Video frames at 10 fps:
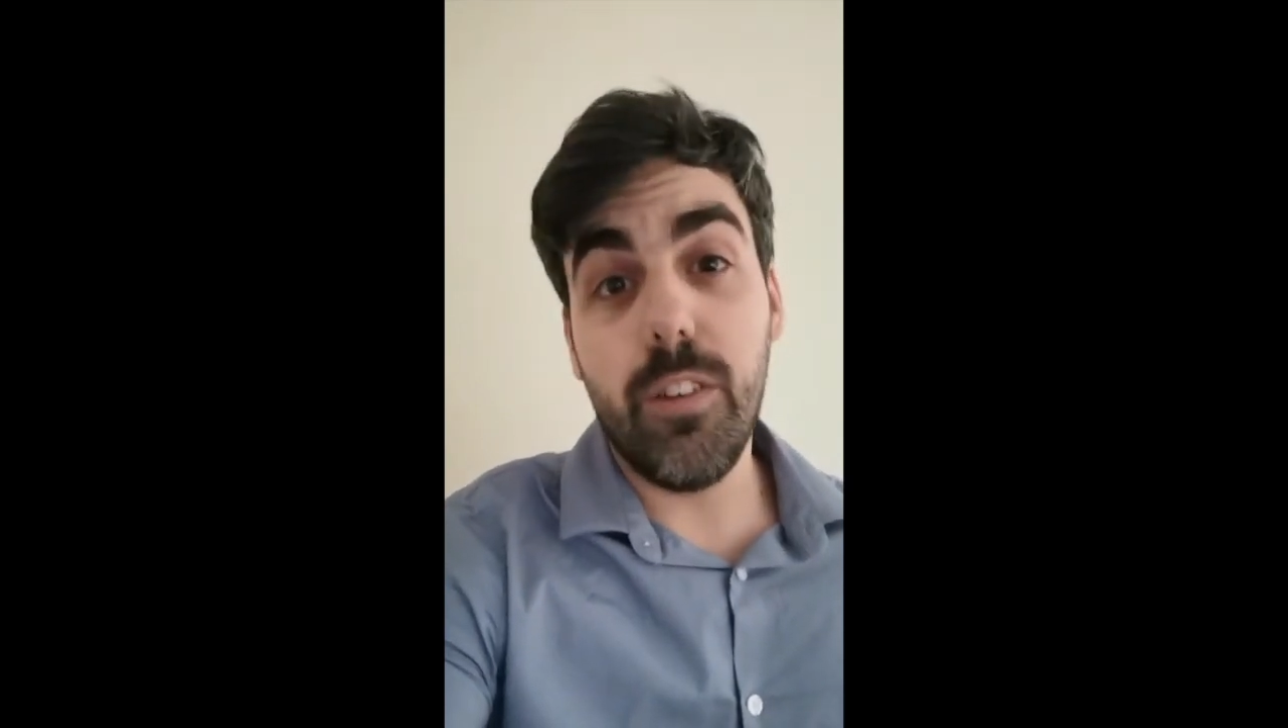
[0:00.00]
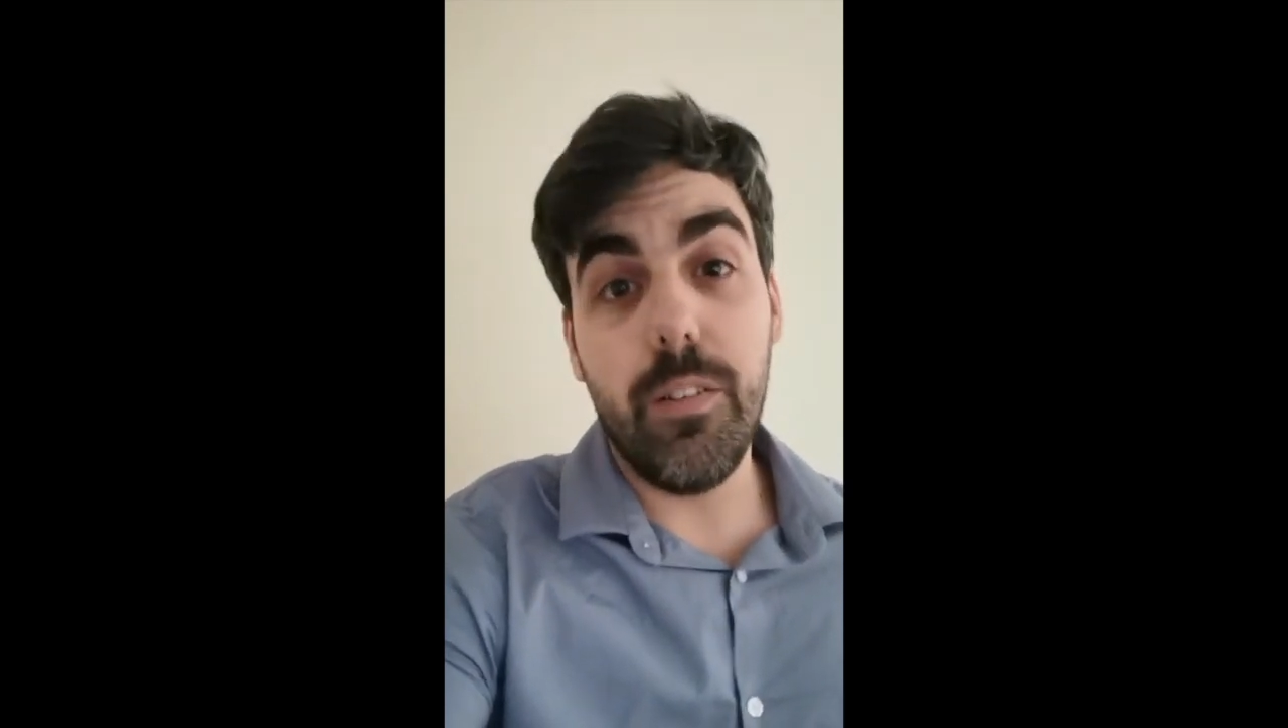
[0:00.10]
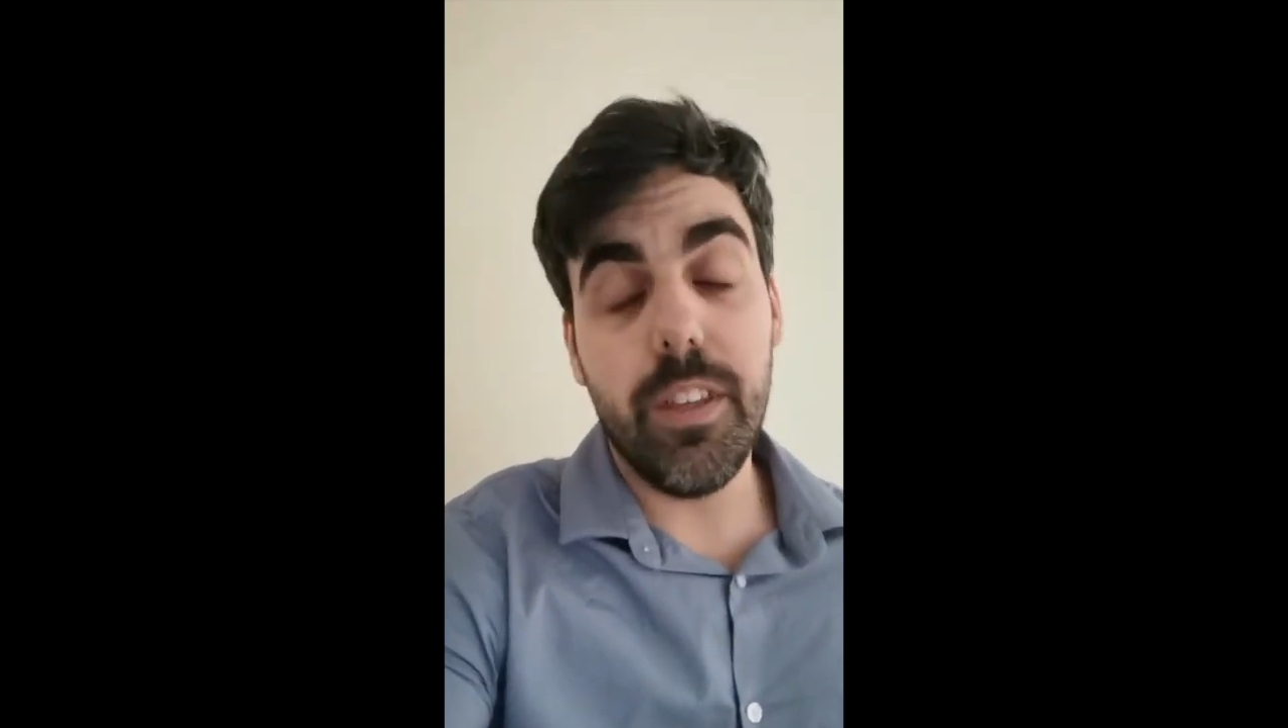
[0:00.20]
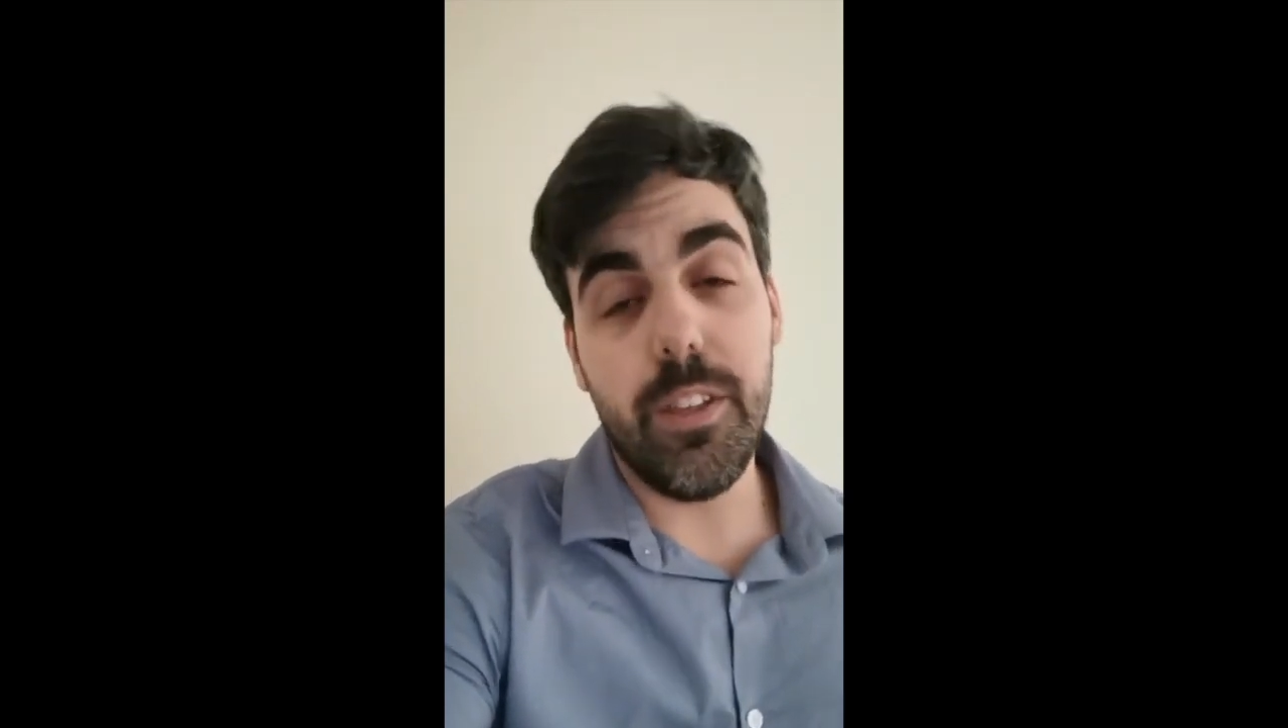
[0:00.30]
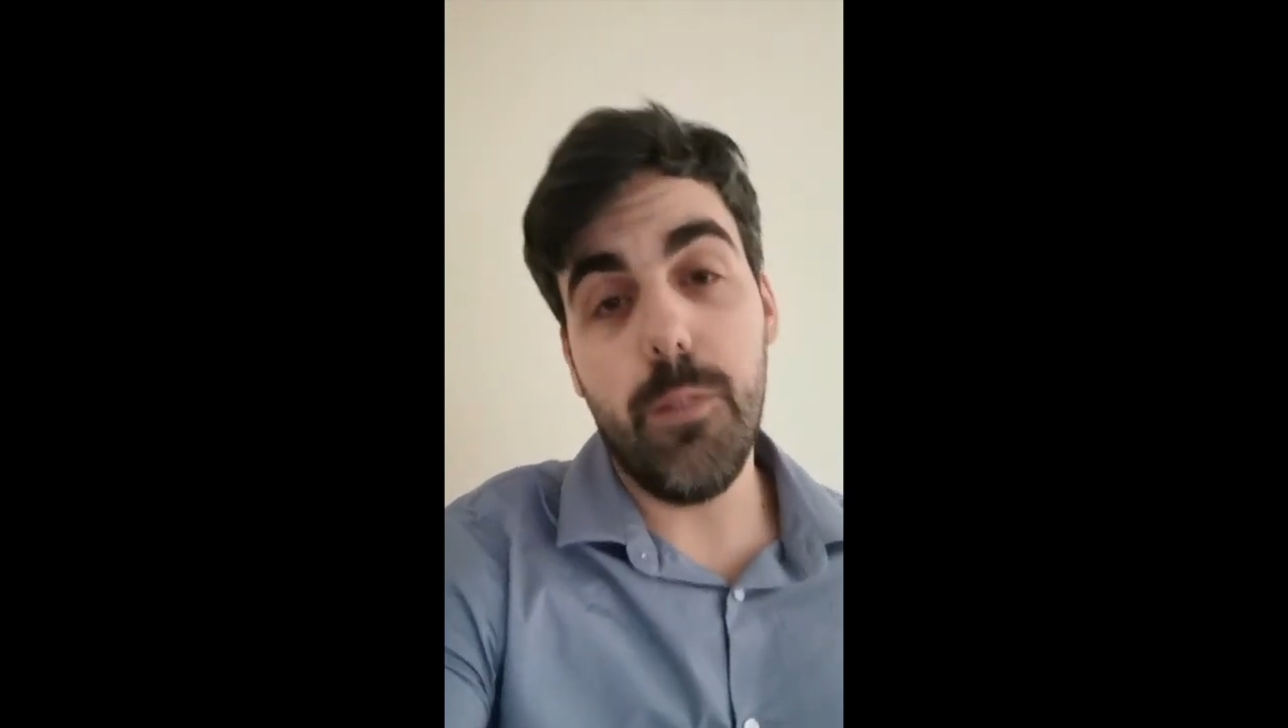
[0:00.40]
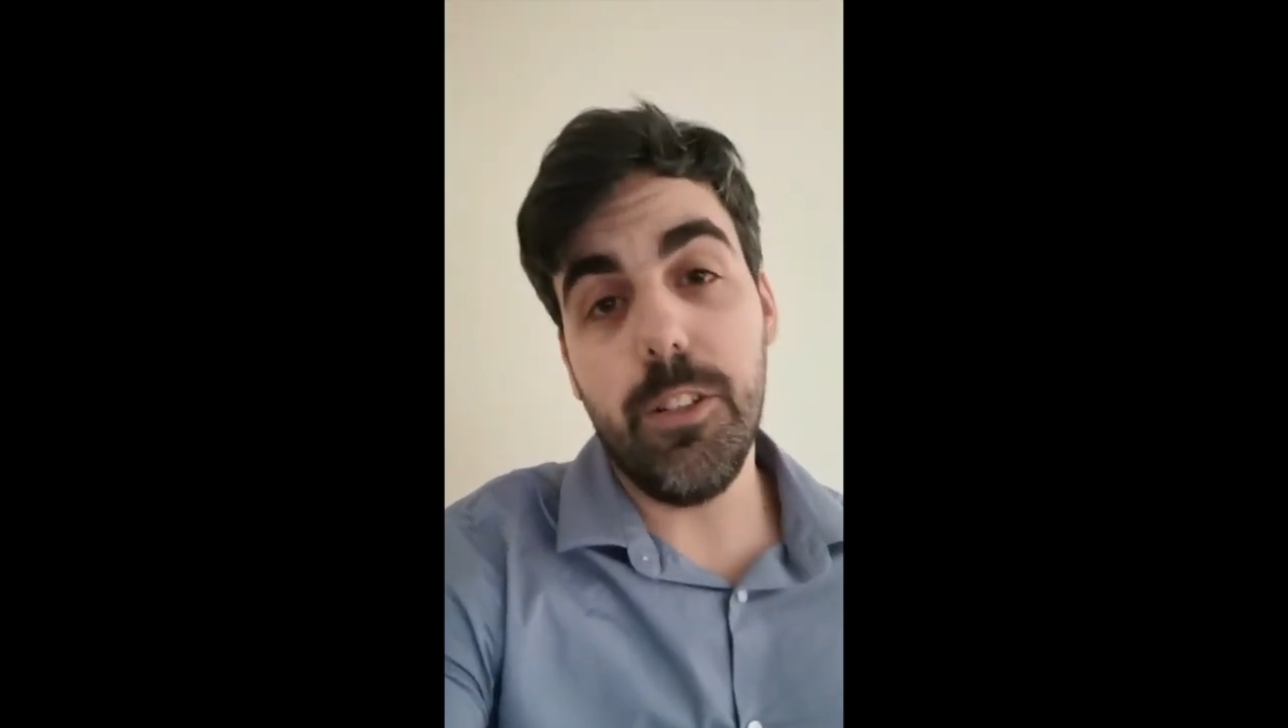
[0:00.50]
for everything you've